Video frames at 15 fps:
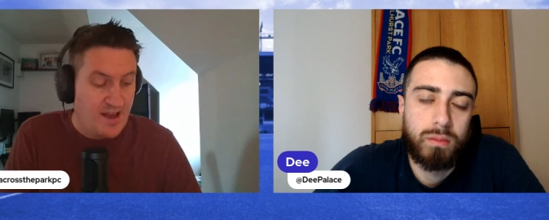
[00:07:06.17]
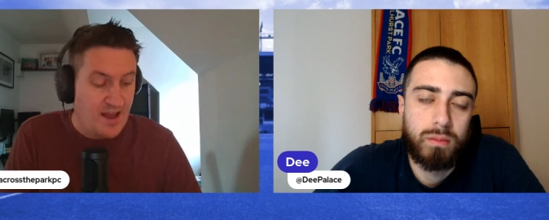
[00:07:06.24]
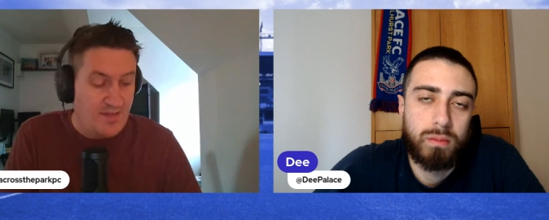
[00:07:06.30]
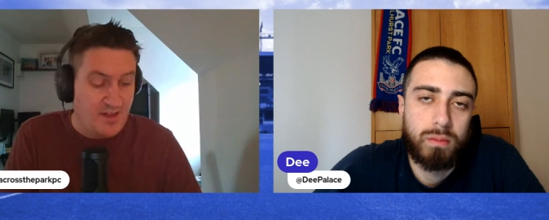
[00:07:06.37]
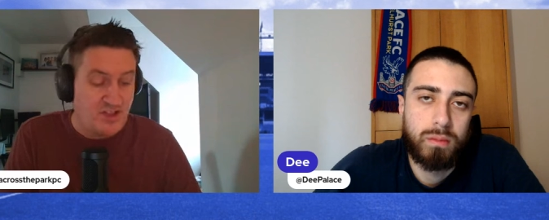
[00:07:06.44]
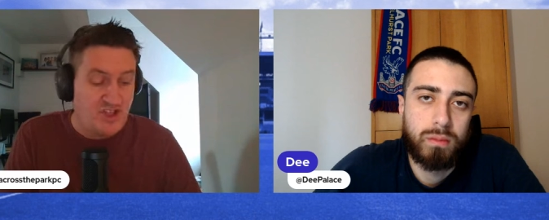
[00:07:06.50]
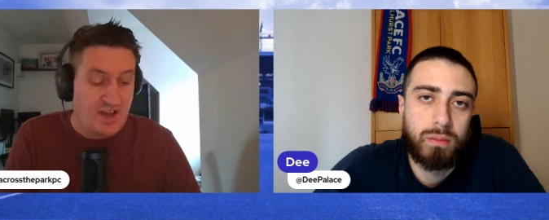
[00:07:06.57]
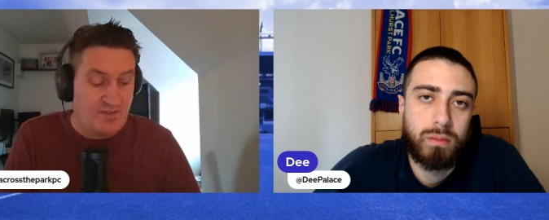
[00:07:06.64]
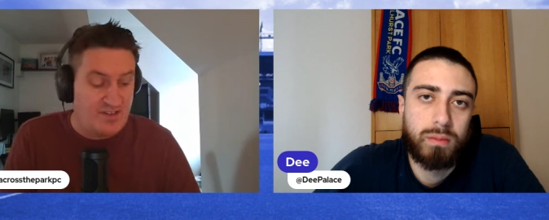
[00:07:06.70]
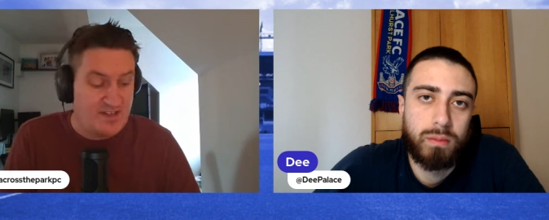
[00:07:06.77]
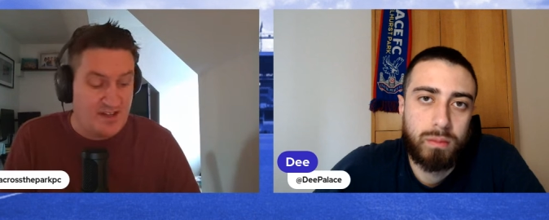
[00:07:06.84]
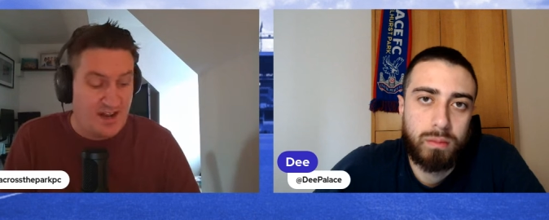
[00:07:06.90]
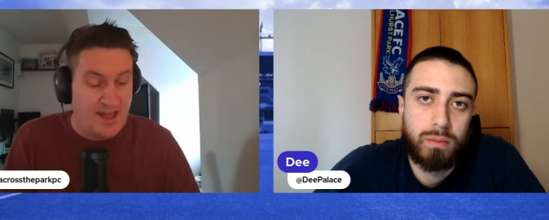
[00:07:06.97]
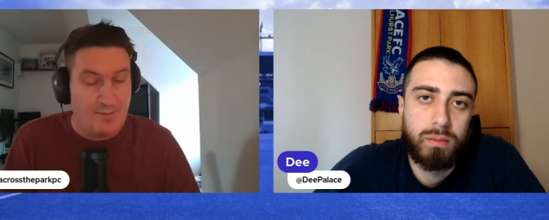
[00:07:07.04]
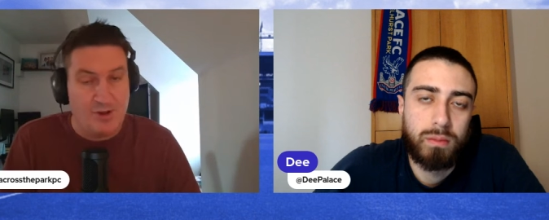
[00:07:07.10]
Speaker 1: I think
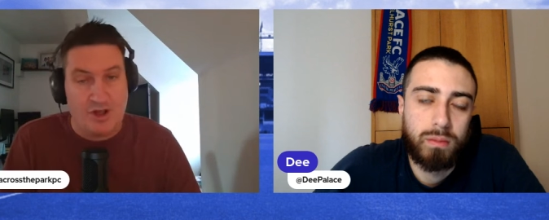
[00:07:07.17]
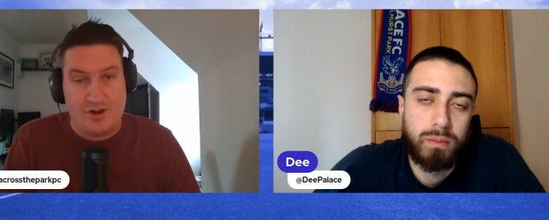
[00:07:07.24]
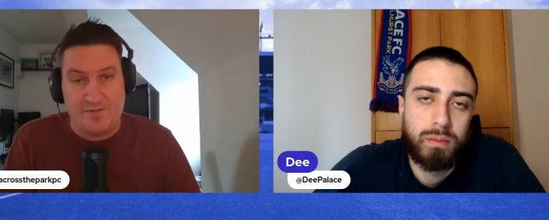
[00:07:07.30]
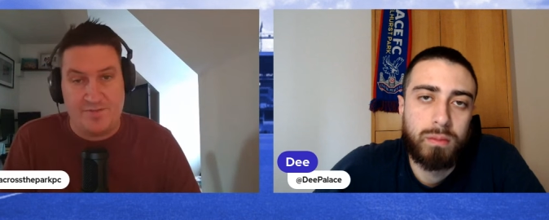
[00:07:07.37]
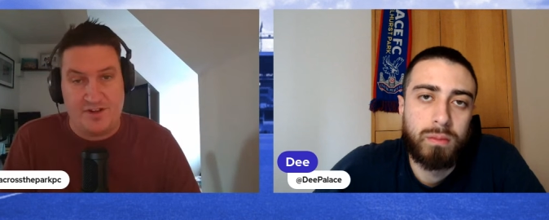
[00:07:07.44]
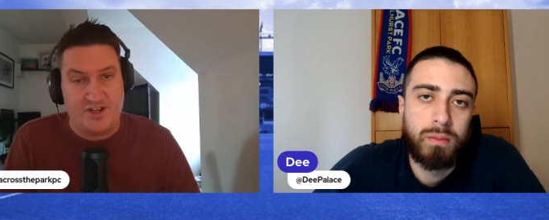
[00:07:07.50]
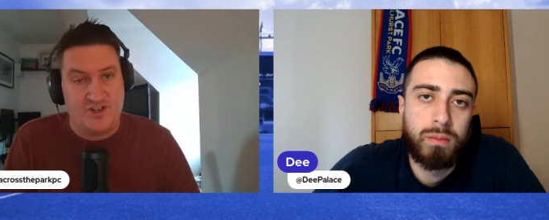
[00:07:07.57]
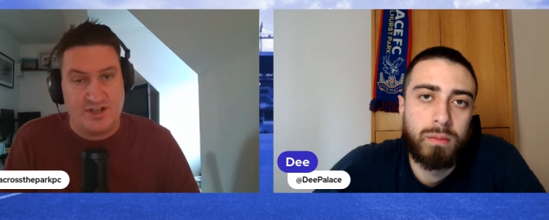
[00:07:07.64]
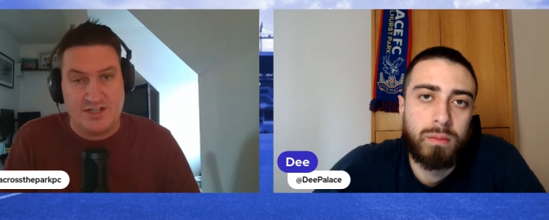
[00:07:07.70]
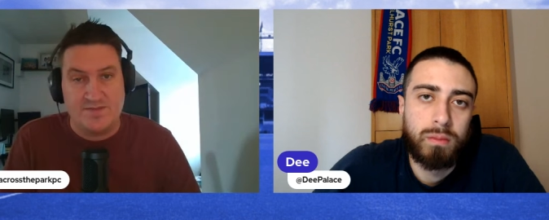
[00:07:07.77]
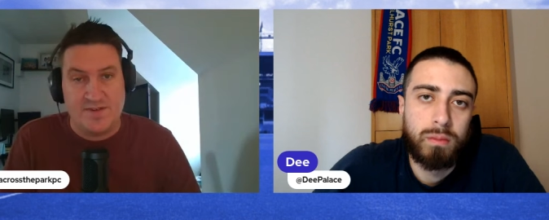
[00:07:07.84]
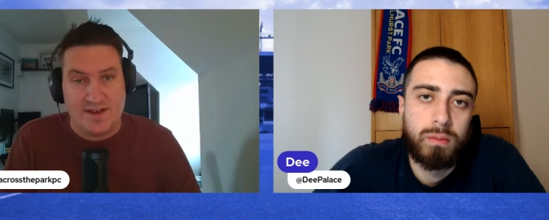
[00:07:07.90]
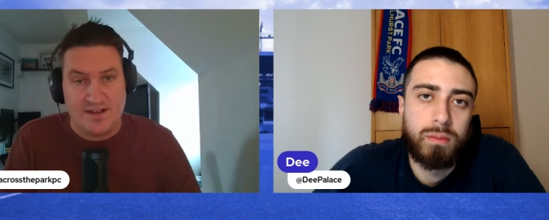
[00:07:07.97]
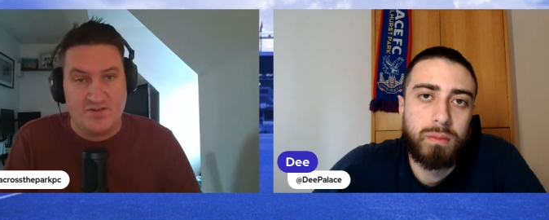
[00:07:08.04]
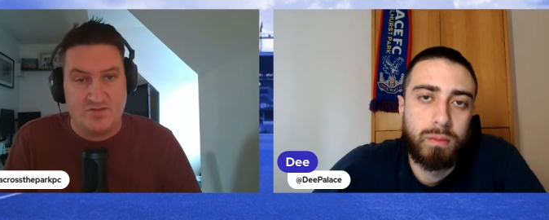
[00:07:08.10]
Jefferson Lerma on a free
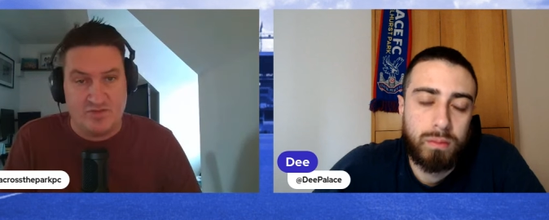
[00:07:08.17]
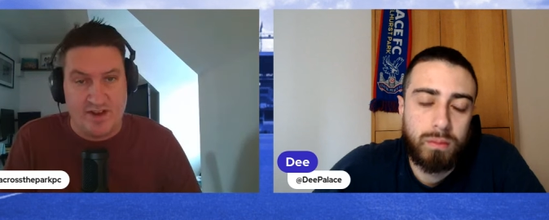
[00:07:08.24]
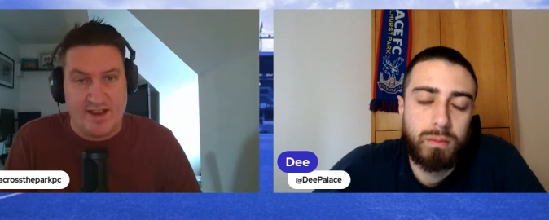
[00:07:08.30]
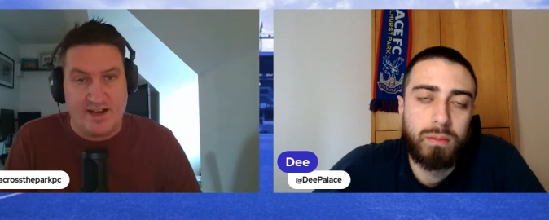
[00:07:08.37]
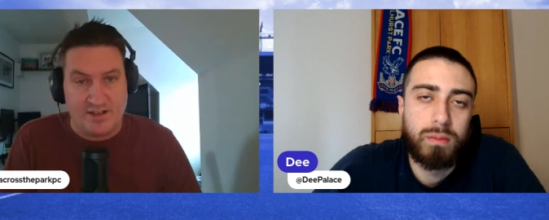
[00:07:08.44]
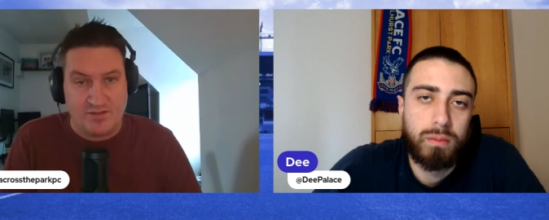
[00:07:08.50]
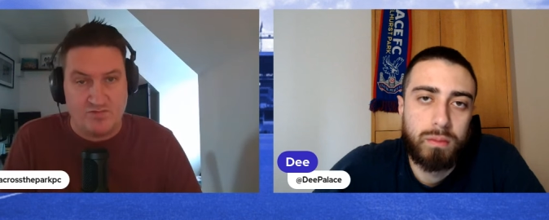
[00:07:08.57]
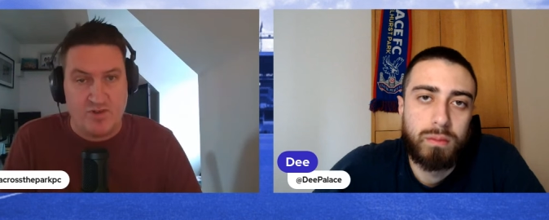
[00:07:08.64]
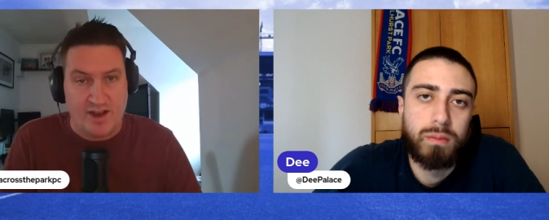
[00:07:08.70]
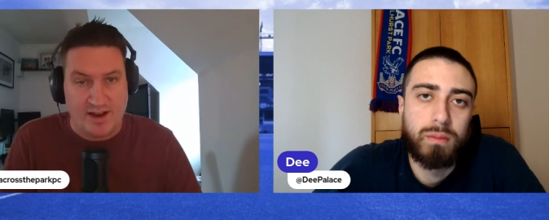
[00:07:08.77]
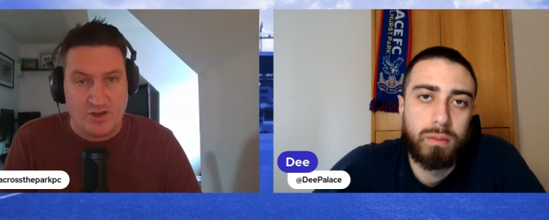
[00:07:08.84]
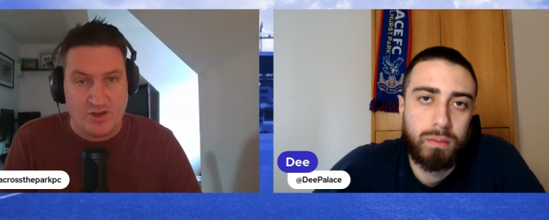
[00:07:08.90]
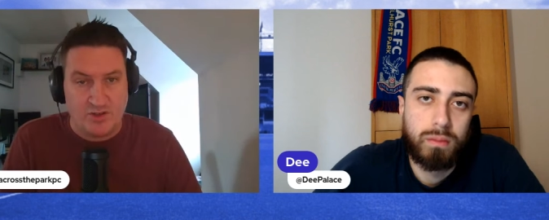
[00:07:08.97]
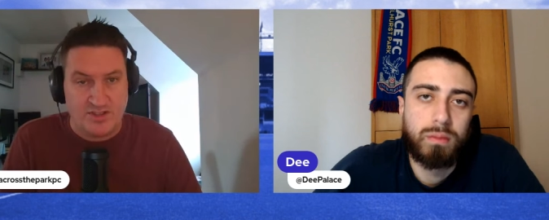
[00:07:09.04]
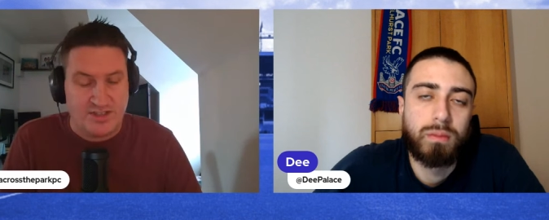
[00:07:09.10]
transfer is a really,
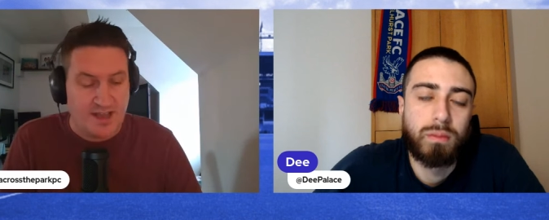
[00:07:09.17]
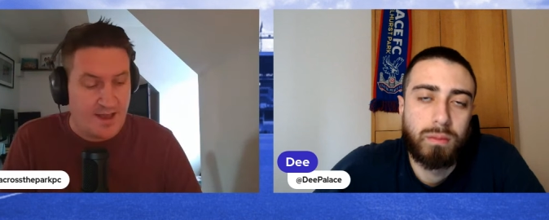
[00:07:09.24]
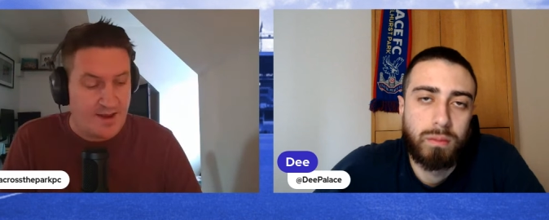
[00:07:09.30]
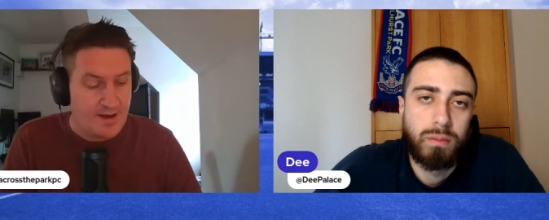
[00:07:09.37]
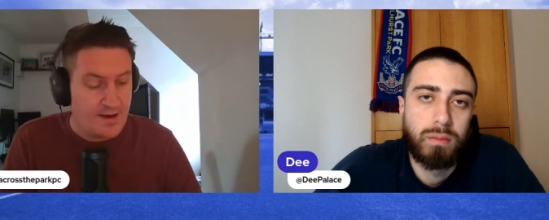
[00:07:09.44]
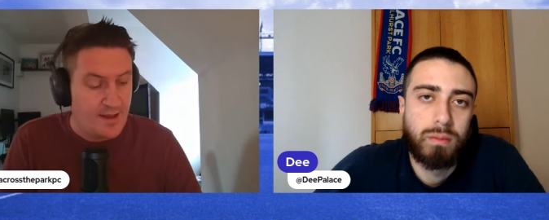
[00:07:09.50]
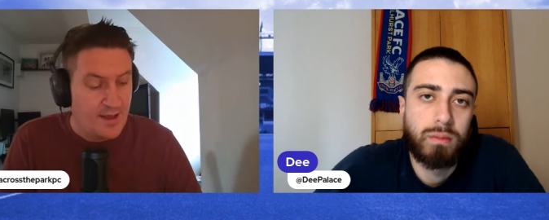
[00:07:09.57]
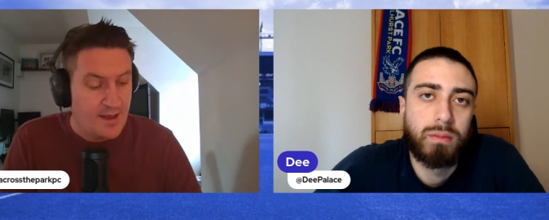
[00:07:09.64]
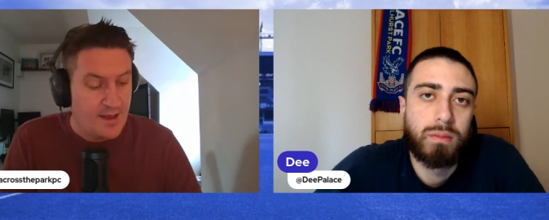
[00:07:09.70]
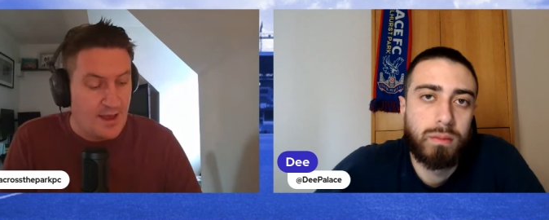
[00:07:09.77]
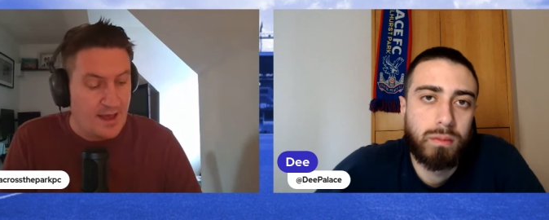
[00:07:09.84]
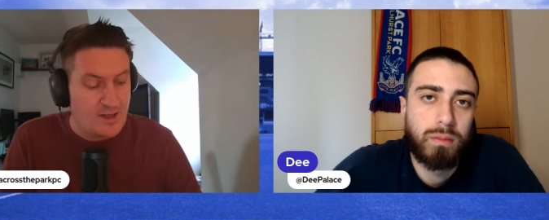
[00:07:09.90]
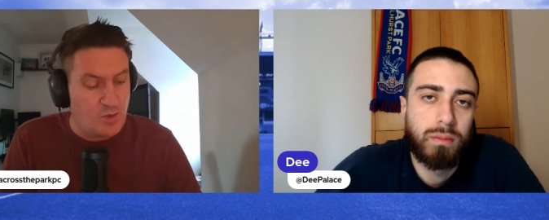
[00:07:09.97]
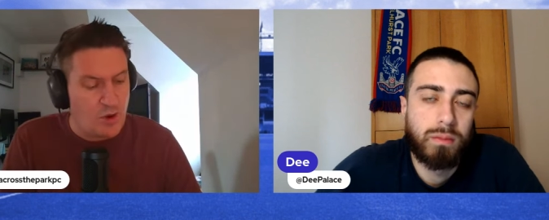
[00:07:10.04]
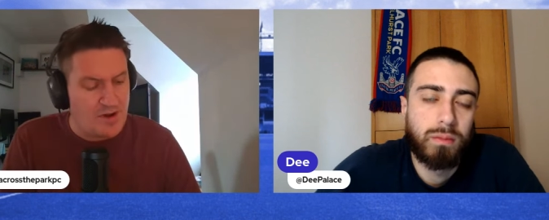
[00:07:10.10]
really good sign.
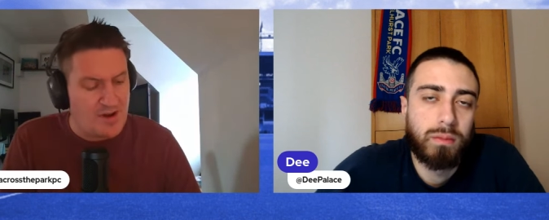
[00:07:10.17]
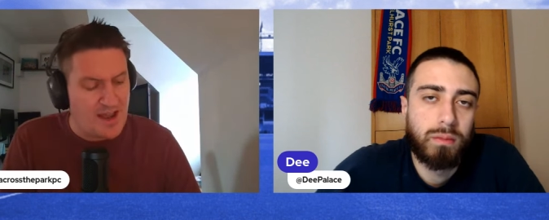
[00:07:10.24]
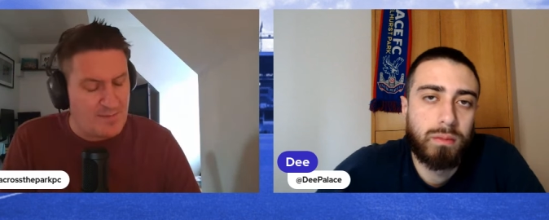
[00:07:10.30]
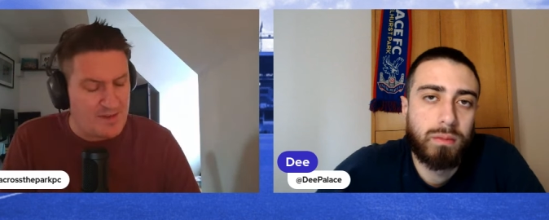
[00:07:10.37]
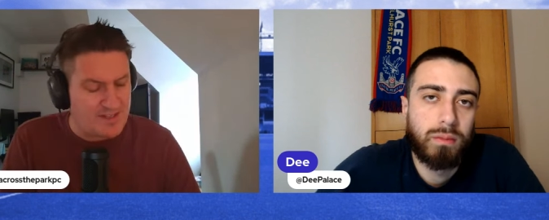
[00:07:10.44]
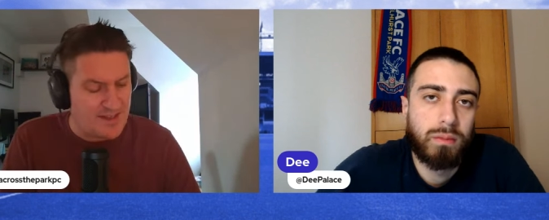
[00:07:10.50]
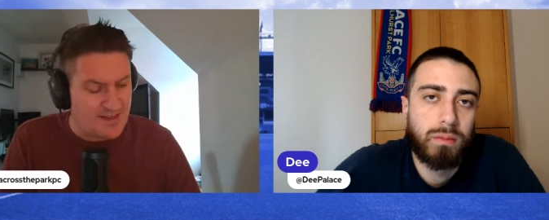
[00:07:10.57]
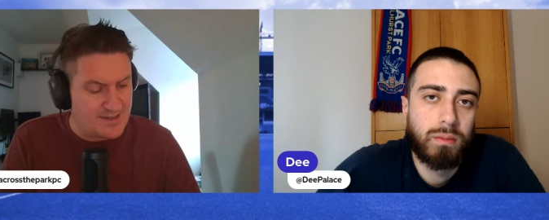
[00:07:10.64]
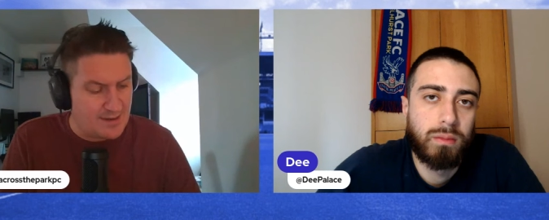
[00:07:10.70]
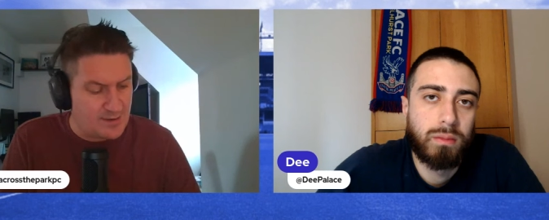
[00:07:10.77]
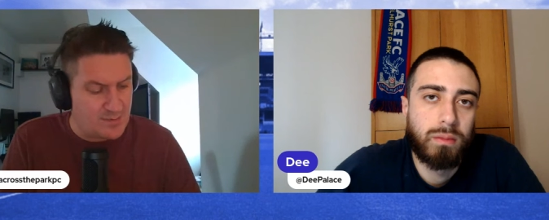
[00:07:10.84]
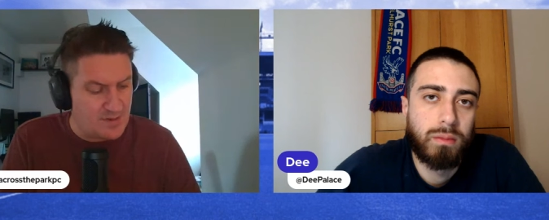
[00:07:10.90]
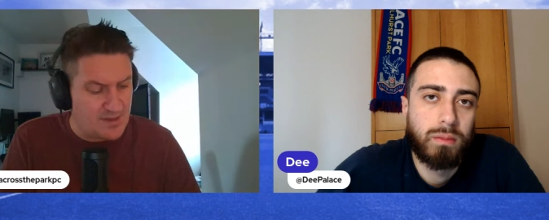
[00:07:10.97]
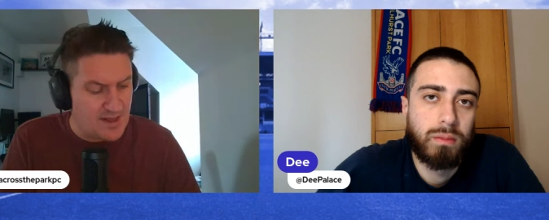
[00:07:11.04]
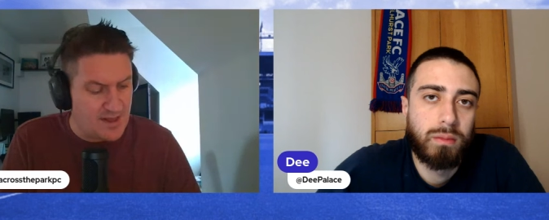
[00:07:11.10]
Uh, the one name that stinks out
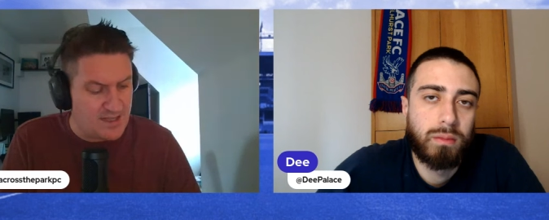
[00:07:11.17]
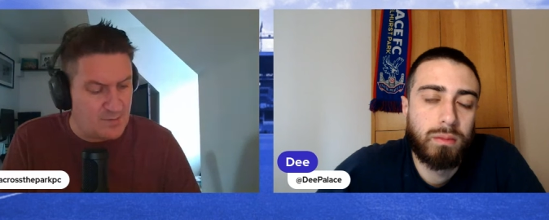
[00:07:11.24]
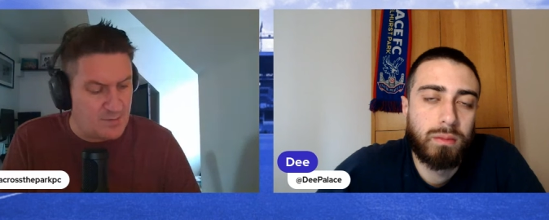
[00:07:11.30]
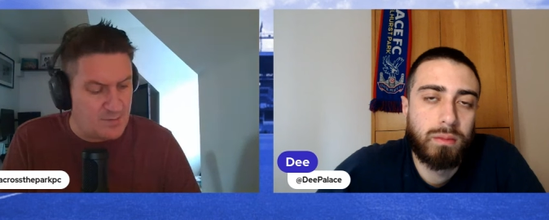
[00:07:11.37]
to me there is